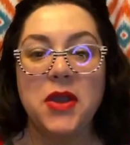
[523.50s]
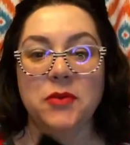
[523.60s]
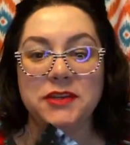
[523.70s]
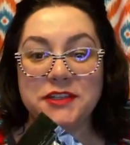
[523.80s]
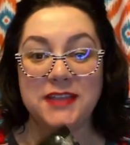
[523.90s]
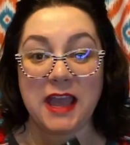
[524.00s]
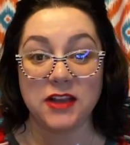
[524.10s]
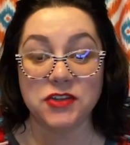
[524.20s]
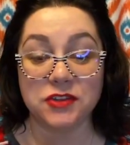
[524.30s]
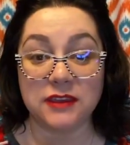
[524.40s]
which is
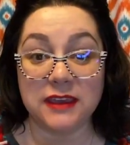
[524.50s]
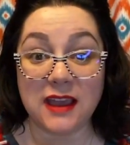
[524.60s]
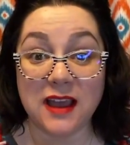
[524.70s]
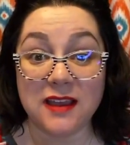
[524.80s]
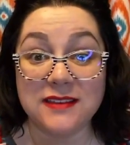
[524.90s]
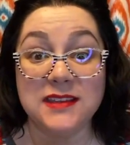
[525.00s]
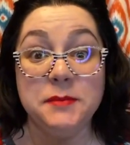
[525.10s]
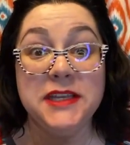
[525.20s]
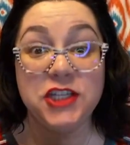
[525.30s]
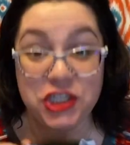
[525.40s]
actually
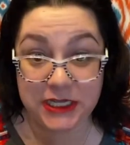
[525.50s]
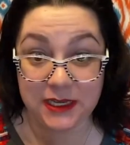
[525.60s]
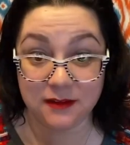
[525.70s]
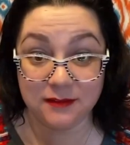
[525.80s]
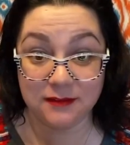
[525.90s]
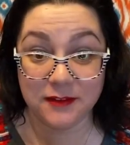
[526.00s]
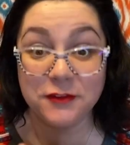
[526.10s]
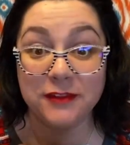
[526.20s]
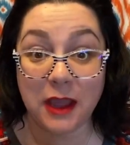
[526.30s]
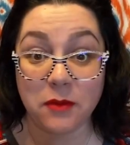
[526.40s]
CBG
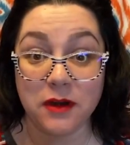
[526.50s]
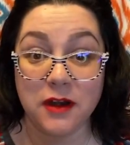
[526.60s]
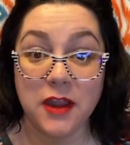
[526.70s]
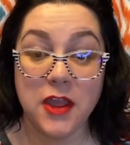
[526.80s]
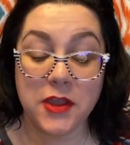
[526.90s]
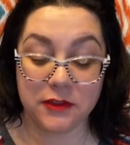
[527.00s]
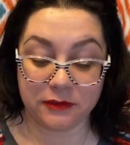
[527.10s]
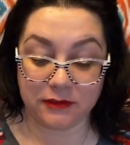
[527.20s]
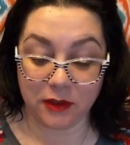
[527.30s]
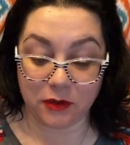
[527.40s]
flour.
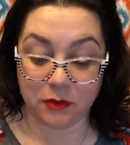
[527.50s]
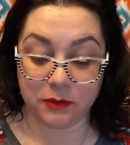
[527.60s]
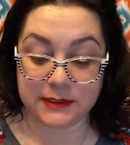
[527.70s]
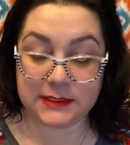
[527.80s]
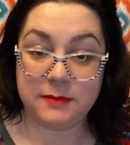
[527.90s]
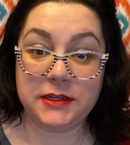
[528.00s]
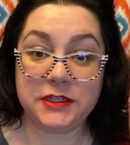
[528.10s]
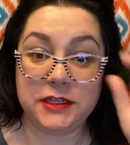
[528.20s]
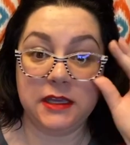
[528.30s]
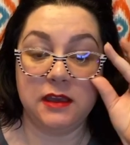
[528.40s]
So
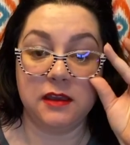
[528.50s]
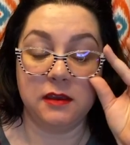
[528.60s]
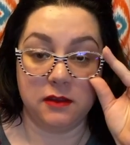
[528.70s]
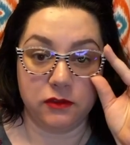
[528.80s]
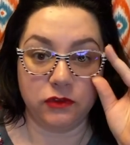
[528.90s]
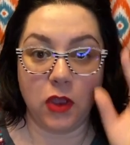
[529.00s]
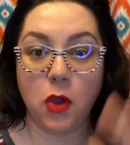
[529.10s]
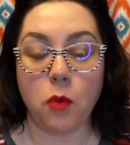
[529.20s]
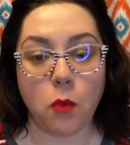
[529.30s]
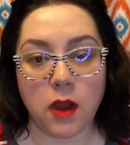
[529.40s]
CBG is
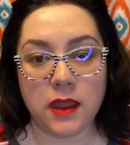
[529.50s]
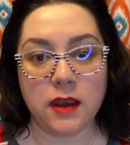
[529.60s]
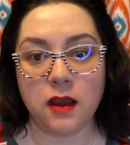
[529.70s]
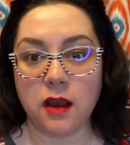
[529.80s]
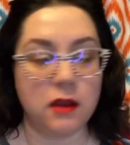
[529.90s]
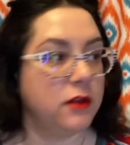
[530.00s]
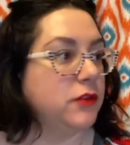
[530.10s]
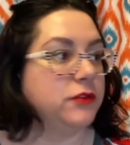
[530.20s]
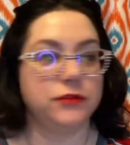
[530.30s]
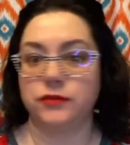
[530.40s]
one
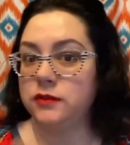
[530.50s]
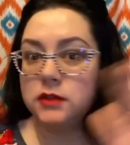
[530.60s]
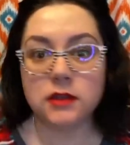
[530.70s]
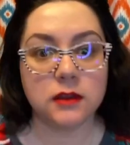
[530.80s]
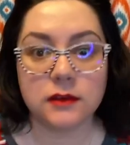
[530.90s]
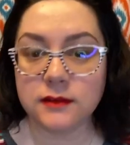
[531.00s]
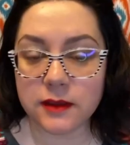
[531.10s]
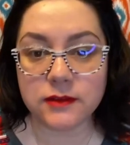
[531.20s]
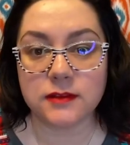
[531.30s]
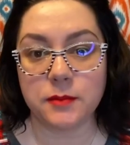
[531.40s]
of
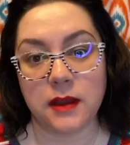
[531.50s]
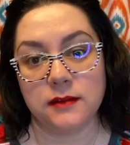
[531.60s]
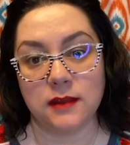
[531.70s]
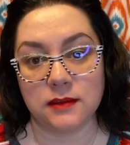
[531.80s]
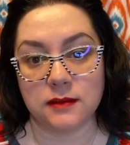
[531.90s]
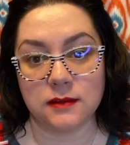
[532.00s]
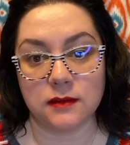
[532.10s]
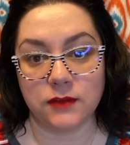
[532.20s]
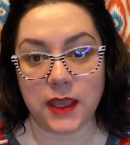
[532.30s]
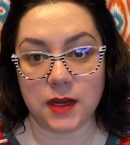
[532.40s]
dozens upon dozens
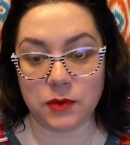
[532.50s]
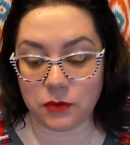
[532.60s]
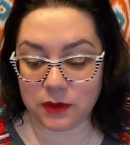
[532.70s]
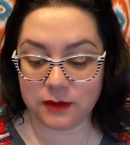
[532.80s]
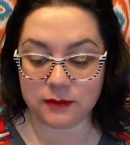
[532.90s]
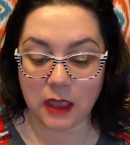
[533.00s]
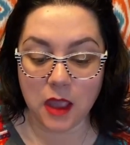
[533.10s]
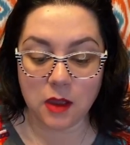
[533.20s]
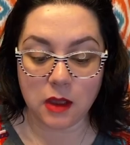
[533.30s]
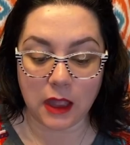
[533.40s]
of cannabinoids.
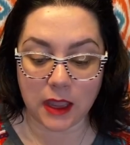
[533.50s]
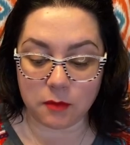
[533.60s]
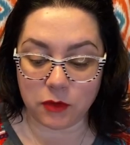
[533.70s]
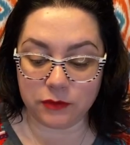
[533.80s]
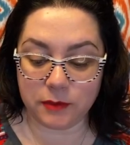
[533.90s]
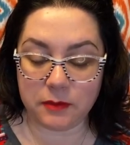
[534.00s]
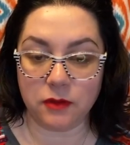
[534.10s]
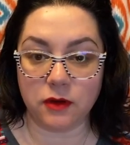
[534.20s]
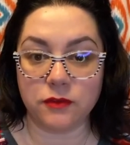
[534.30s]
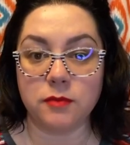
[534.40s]
Again, most people
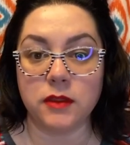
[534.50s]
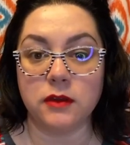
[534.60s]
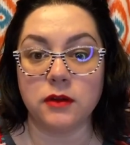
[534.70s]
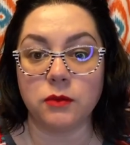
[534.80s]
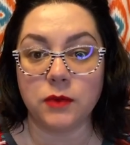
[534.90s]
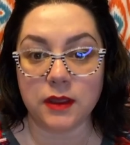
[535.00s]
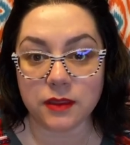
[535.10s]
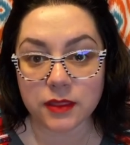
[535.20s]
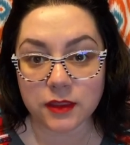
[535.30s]
are familiar with,